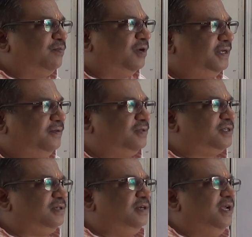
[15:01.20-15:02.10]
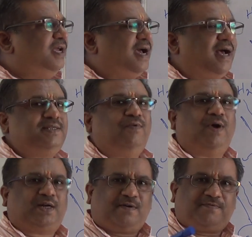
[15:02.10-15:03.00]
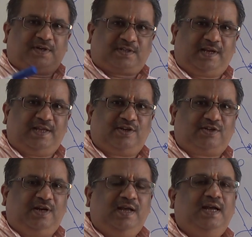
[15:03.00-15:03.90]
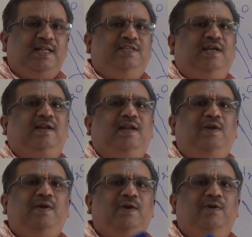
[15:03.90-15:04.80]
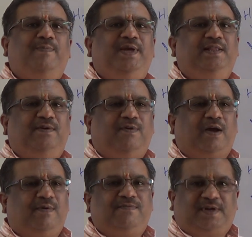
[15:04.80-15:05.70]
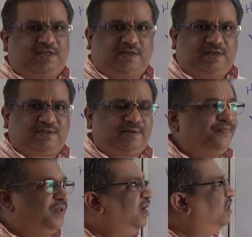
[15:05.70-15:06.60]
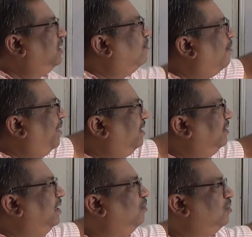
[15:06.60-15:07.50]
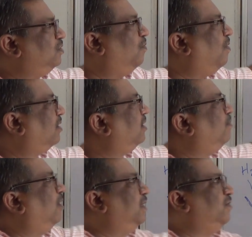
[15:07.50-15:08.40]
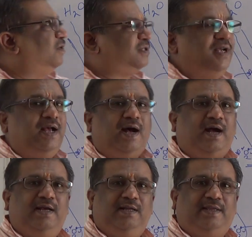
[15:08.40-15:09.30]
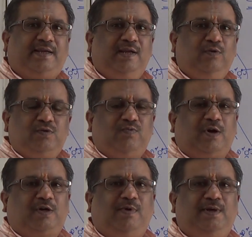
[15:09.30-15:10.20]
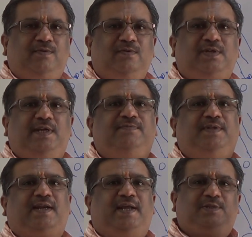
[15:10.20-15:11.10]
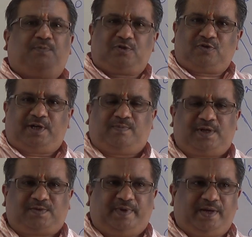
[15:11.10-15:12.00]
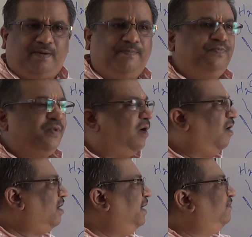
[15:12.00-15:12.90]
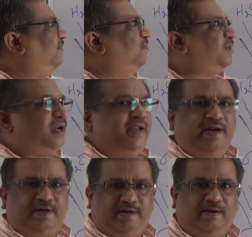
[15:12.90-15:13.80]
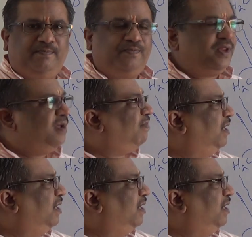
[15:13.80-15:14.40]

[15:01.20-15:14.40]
molecules as a water of crystallization generally will be in the form of crystals. The moment they lose water molecules, they can lose water molecules if they are exposed to atmosphere or if those are heated. By